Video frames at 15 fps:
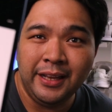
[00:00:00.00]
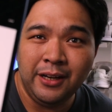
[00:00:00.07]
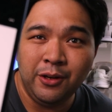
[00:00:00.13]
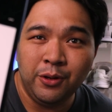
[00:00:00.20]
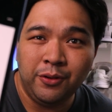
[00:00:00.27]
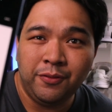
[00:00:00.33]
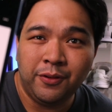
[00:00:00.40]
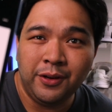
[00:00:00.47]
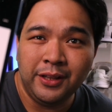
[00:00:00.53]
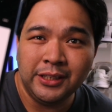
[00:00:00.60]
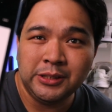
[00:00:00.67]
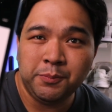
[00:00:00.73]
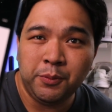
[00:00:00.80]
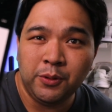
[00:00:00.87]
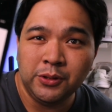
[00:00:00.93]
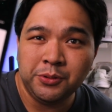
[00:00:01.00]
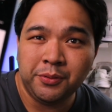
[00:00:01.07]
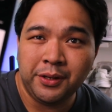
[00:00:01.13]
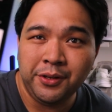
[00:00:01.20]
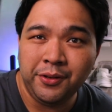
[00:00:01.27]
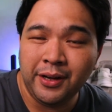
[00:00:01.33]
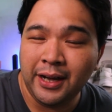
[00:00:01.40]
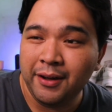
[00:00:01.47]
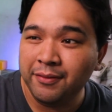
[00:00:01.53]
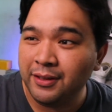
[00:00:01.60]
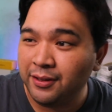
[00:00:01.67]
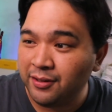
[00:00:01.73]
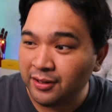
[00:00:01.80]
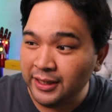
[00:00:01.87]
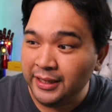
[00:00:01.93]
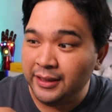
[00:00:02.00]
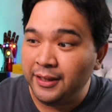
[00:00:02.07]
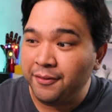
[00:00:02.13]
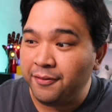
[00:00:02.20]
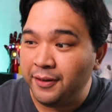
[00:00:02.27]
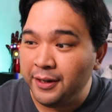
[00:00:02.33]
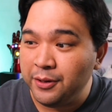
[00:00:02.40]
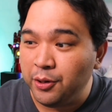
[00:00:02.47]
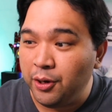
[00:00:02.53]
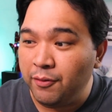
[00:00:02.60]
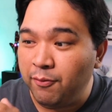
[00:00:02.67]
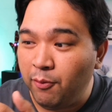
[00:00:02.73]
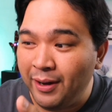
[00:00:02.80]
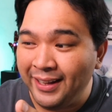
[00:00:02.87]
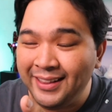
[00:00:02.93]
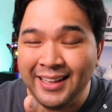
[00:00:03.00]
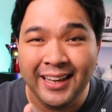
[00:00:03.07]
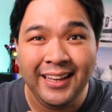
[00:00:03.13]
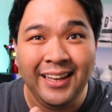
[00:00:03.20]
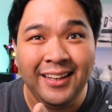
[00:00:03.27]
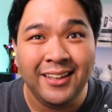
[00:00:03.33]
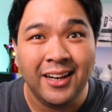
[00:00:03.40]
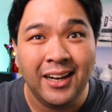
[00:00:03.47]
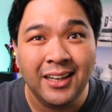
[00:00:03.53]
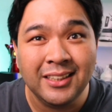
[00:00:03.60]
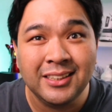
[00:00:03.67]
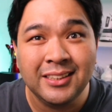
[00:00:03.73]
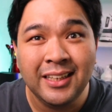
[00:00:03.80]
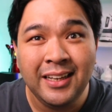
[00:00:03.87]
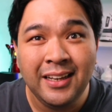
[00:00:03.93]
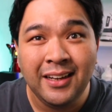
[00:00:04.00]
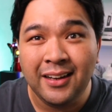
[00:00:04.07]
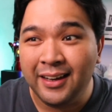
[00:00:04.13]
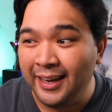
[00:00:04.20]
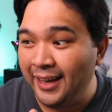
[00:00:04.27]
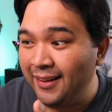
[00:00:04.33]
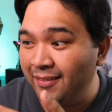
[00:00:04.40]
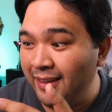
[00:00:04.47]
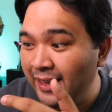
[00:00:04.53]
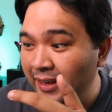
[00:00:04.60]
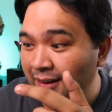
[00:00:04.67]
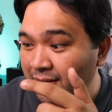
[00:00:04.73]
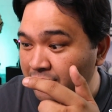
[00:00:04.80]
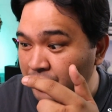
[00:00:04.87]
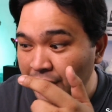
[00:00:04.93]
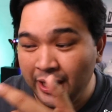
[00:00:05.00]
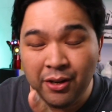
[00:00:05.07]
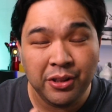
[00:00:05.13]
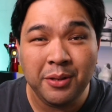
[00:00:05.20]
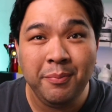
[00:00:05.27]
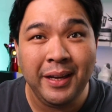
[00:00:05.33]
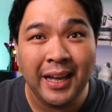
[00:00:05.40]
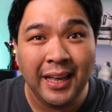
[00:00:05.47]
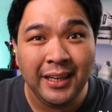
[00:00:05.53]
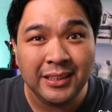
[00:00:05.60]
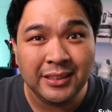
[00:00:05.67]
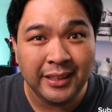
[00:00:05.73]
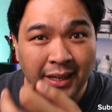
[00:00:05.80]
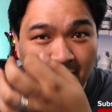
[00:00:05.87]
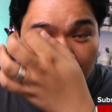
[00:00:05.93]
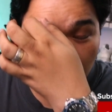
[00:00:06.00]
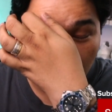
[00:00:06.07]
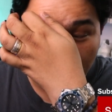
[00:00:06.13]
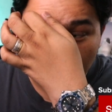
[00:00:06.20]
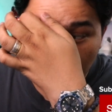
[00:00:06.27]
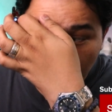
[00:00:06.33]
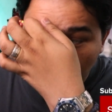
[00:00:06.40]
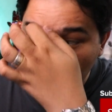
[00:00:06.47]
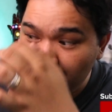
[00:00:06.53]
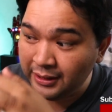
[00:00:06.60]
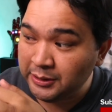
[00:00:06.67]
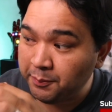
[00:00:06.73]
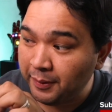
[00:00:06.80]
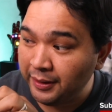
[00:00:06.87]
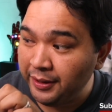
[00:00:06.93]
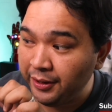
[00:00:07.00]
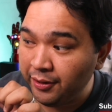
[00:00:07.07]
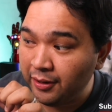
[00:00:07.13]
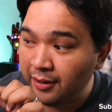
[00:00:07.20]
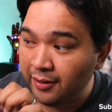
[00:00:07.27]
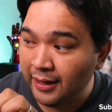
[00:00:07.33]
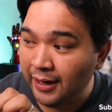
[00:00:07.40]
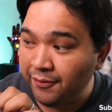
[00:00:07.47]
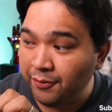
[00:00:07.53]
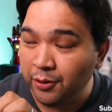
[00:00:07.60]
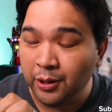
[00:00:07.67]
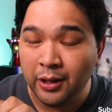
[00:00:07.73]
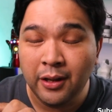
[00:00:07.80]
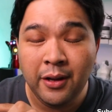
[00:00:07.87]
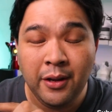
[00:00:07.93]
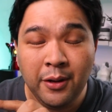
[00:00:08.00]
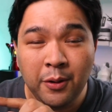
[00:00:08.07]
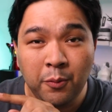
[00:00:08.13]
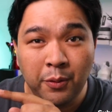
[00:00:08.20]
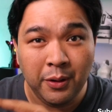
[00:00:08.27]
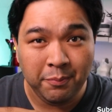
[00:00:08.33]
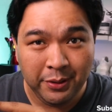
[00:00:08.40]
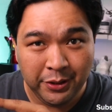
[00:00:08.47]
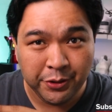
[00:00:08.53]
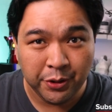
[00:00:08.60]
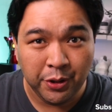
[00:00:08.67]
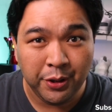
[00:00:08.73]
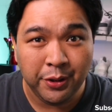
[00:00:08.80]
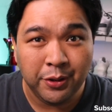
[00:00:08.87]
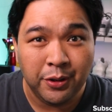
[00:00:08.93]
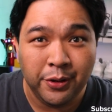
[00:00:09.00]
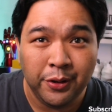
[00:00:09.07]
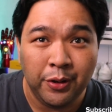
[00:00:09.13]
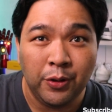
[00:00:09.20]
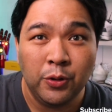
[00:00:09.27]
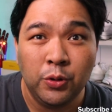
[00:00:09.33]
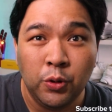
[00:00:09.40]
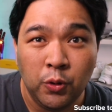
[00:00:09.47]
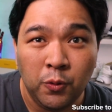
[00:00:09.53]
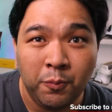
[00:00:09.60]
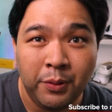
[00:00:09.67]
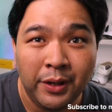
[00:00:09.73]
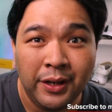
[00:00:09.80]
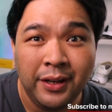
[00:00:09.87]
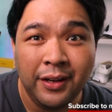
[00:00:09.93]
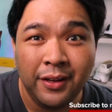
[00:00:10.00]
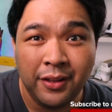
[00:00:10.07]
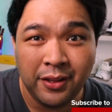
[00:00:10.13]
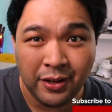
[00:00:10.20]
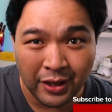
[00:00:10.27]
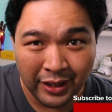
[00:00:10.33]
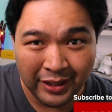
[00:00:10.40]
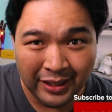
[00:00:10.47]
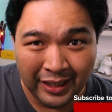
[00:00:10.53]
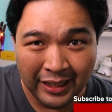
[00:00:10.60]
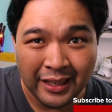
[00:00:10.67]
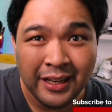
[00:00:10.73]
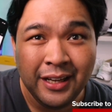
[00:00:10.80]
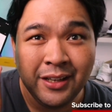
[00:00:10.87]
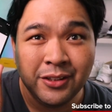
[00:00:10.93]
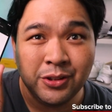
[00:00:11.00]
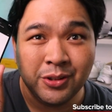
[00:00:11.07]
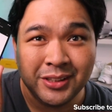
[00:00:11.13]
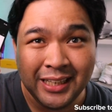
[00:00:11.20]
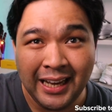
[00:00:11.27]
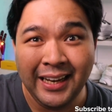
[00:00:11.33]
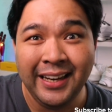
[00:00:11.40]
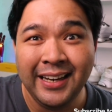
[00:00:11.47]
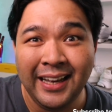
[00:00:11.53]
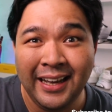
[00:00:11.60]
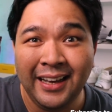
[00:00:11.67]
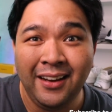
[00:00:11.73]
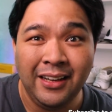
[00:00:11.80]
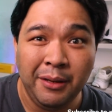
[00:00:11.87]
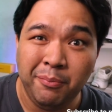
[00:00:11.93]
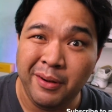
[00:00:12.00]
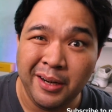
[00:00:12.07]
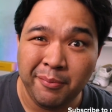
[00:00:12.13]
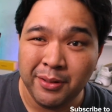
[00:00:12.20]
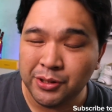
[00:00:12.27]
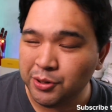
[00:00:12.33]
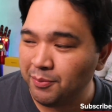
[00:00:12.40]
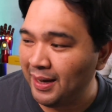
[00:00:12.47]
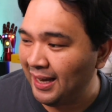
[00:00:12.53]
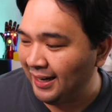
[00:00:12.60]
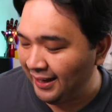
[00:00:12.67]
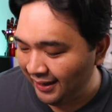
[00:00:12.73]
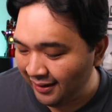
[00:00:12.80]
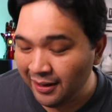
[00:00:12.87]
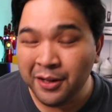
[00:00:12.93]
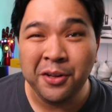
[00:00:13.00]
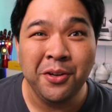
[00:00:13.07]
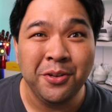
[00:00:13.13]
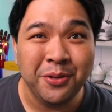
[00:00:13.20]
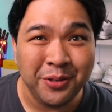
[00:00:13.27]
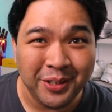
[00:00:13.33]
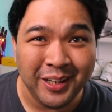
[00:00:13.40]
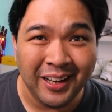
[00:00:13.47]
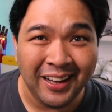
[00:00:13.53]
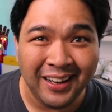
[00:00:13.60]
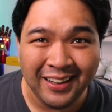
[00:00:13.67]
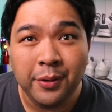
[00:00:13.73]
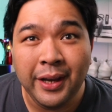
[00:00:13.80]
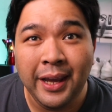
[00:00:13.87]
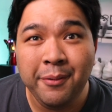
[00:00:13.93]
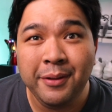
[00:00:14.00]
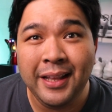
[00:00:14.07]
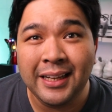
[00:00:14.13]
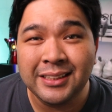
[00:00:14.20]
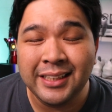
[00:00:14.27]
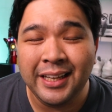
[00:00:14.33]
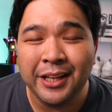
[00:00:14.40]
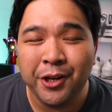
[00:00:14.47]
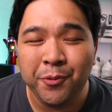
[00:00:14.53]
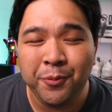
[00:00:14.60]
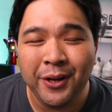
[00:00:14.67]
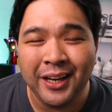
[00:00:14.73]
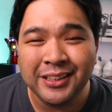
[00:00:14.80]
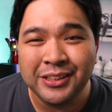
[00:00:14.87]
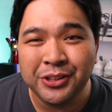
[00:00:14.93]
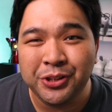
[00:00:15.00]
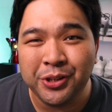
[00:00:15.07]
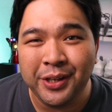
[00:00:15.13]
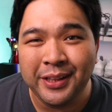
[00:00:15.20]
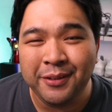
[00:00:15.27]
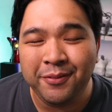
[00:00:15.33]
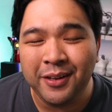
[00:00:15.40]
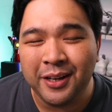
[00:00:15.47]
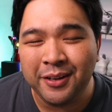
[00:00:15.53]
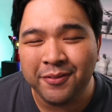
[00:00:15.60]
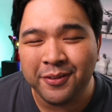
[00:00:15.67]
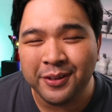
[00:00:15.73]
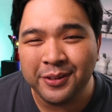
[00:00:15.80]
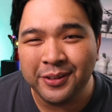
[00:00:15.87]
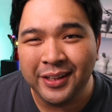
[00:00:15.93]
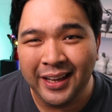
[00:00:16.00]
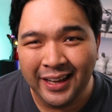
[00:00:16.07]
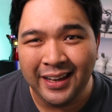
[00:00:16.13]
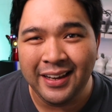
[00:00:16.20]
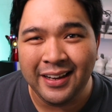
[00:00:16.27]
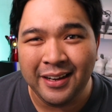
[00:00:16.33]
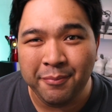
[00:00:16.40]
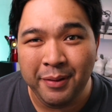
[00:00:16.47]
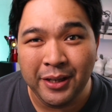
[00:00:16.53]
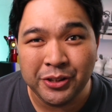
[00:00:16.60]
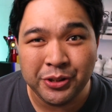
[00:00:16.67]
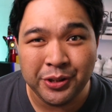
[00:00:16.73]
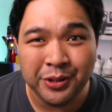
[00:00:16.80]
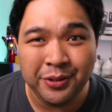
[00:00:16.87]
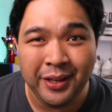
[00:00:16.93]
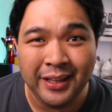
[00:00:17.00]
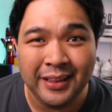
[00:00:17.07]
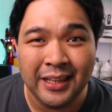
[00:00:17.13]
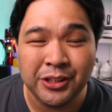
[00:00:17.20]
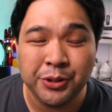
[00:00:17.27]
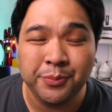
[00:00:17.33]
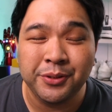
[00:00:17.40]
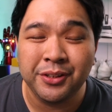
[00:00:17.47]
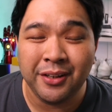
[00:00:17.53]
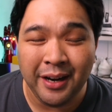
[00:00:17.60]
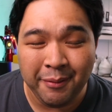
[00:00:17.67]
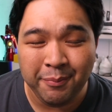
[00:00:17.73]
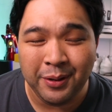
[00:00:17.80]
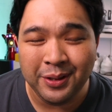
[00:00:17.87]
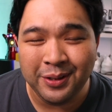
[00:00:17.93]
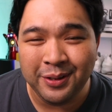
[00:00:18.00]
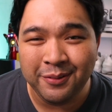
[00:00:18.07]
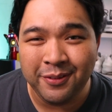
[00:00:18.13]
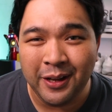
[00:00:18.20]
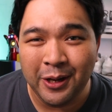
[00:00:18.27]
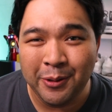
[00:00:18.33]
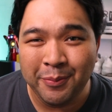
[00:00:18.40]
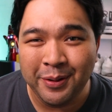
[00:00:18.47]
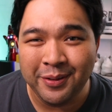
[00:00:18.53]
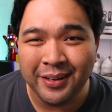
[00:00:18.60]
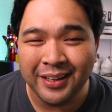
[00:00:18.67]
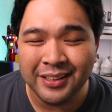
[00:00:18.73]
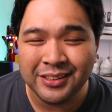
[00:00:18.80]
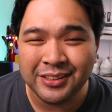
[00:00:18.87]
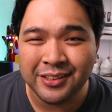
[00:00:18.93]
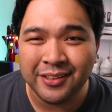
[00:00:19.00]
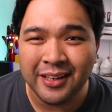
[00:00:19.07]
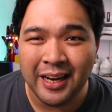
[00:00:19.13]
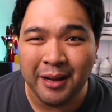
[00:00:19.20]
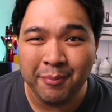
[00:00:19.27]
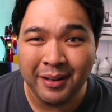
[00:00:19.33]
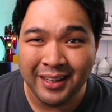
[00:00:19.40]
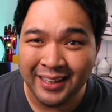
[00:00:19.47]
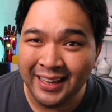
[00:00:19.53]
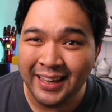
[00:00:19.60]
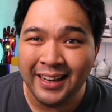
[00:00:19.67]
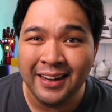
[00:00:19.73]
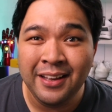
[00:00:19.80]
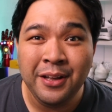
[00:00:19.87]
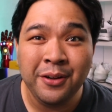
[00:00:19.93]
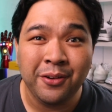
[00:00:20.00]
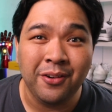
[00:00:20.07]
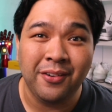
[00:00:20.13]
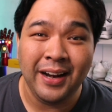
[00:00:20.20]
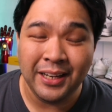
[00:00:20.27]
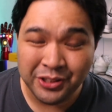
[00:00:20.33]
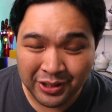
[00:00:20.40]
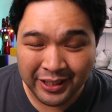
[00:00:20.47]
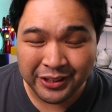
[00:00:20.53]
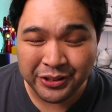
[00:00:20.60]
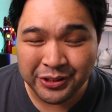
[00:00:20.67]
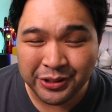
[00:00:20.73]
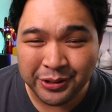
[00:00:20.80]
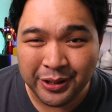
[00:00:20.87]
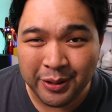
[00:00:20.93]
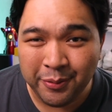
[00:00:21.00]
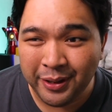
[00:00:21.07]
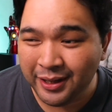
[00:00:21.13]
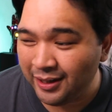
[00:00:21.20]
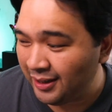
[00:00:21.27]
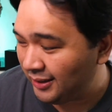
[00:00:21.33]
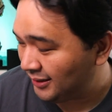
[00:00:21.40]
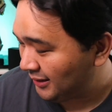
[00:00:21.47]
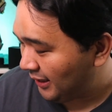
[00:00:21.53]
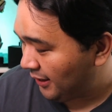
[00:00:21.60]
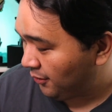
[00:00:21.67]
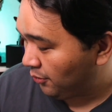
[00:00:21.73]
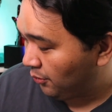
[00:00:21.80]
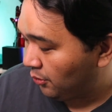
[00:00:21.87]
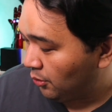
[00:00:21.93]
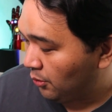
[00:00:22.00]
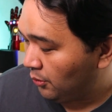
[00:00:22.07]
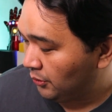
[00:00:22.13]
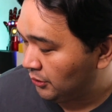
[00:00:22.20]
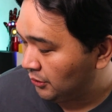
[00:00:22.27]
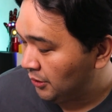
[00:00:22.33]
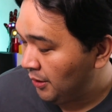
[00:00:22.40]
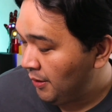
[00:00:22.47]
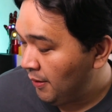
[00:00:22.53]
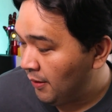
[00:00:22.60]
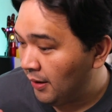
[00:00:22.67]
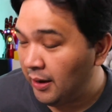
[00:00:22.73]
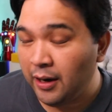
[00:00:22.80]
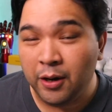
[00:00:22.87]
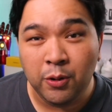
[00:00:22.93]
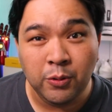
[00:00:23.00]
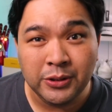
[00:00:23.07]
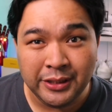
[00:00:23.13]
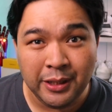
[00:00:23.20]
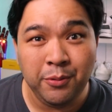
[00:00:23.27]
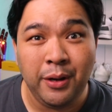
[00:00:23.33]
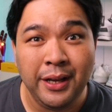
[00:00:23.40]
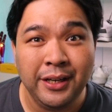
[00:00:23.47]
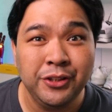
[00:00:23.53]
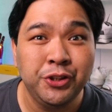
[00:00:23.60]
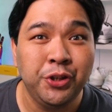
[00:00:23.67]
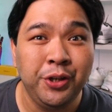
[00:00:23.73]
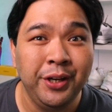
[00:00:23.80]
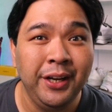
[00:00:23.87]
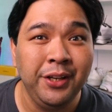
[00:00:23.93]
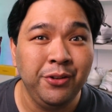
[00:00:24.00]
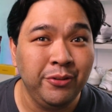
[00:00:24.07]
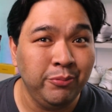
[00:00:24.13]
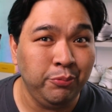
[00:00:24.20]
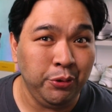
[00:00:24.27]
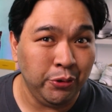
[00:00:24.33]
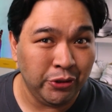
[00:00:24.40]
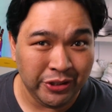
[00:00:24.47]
and look for this post where you have the three different off-white Nike dunks. And then check out the mechanics there. The winner for this particular raffle will be drawn on October 30. So sali na, libre naman sumali. Good luck. Okay, and with that said, I hope you guys enjoyed the vlog for today. Make sure to hit that subscribe button, follow me on Instagram. And again, congratulations to the winners, and to those who still want to join, you